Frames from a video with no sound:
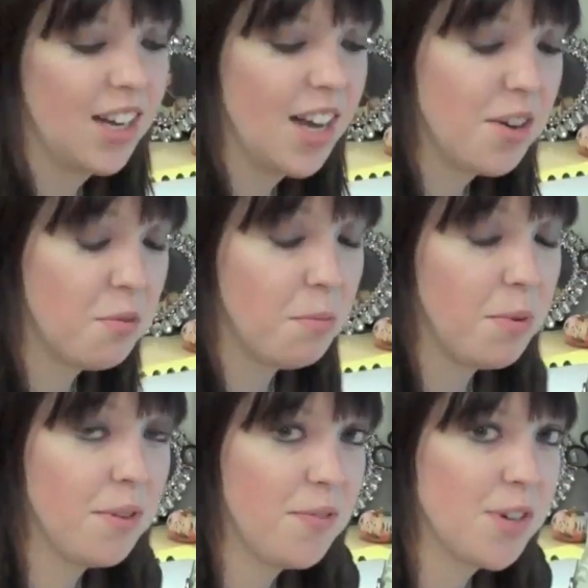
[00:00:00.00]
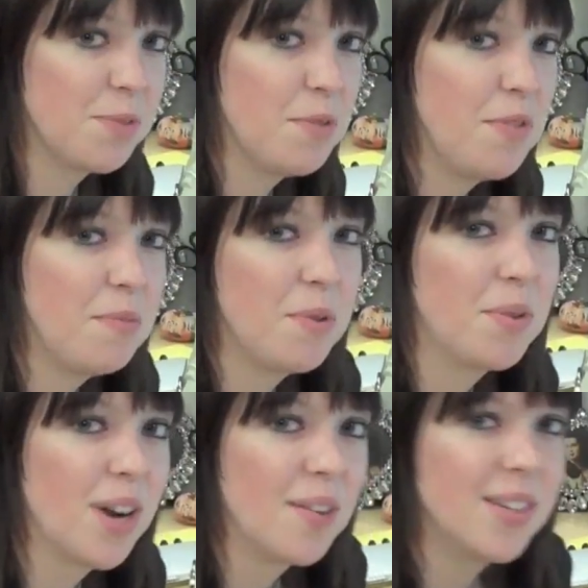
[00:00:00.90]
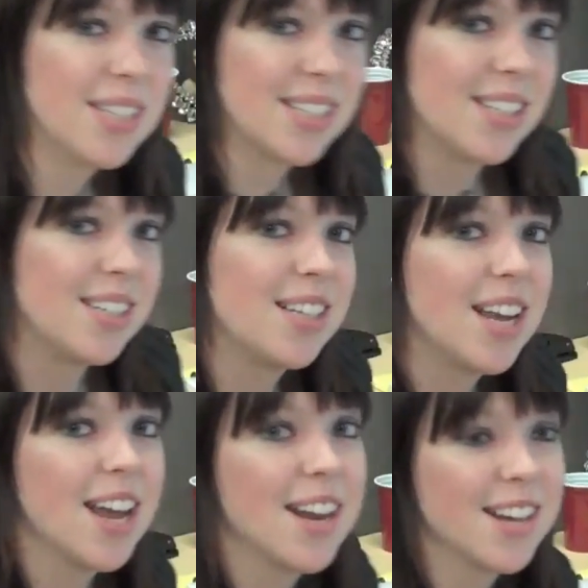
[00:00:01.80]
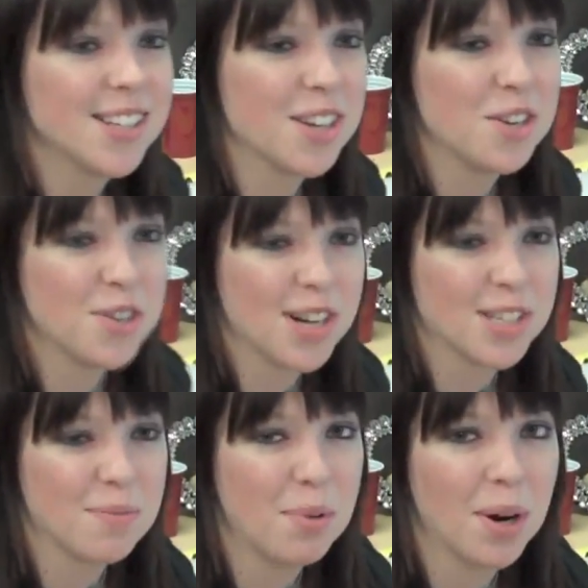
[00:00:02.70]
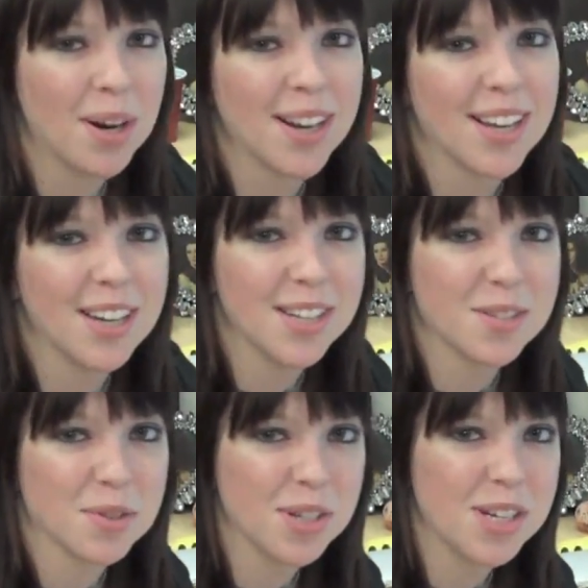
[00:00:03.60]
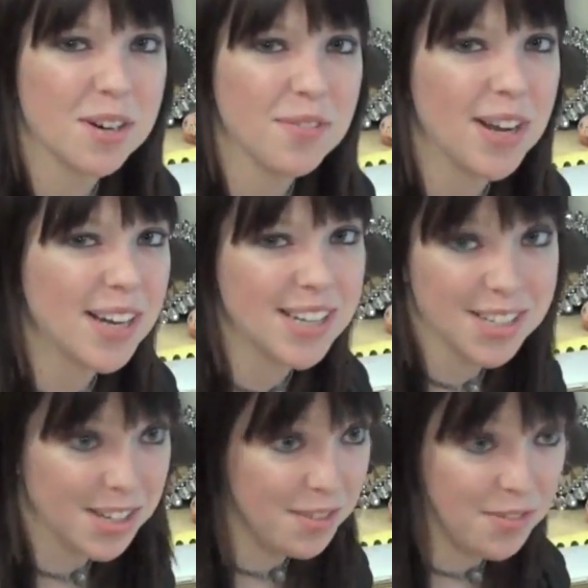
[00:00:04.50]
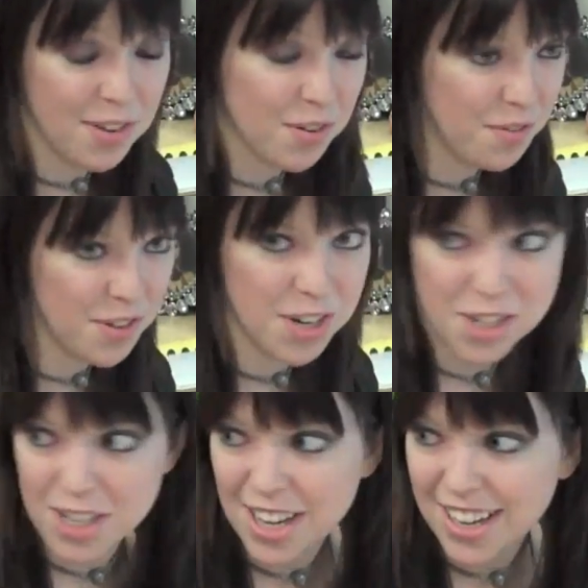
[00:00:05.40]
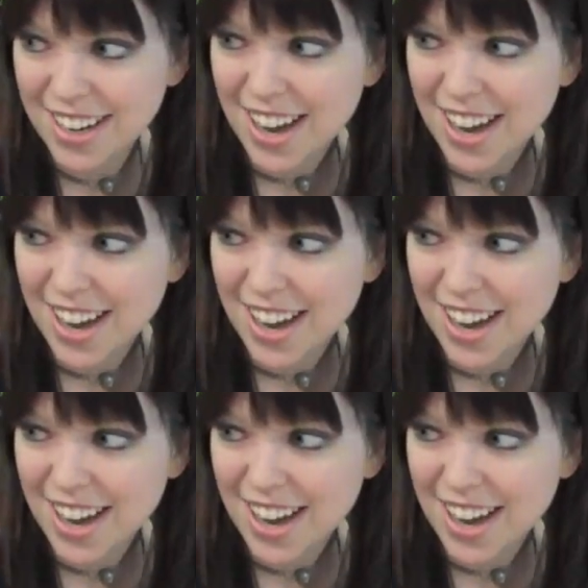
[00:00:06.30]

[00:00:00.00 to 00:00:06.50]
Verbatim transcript: I don't remember the first movie, but when I was 10, I saw Jurassic Park, and it's really terrifying, and I still have never finished it.